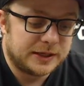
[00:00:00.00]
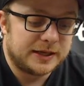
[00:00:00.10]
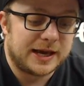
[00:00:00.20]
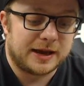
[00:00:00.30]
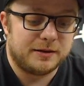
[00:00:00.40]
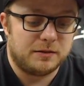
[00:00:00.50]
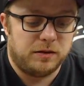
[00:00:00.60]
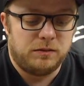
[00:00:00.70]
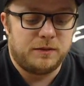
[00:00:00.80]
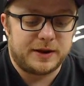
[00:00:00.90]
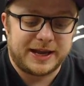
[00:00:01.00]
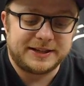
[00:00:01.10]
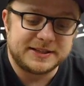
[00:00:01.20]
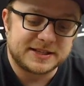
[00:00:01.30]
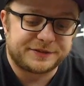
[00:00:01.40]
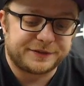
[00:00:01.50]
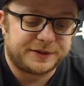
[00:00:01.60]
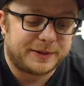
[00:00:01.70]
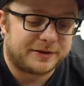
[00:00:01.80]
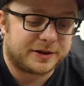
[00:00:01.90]
Yeah,
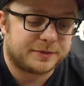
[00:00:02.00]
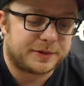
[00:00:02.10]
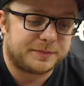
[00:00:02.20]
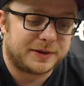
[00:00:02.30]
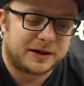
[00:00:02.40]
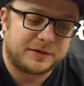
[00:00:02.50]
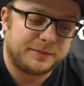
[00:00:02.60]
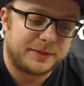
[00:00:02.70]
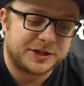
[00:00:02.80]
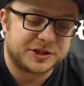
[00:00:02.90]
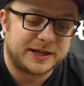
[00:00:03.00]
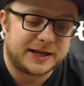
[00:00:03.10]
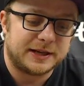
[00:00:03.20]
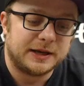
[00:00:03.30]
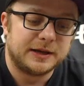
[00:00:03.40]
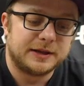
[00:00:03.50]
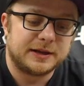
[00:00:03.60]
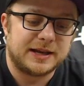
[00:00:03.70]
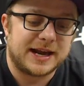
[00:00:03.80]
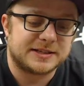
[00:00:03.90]
18650 battery compartment, I already mentioned that.
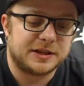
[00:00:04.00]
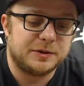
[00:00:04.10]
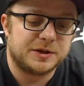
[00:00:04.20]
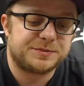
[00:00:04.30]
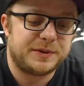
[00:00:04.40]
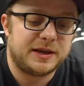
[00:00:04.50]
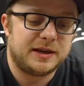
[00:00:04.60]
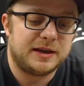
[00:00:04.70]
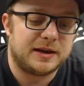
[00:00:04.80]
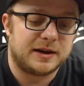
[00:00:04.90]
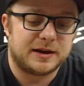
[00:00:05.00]
It has a USB,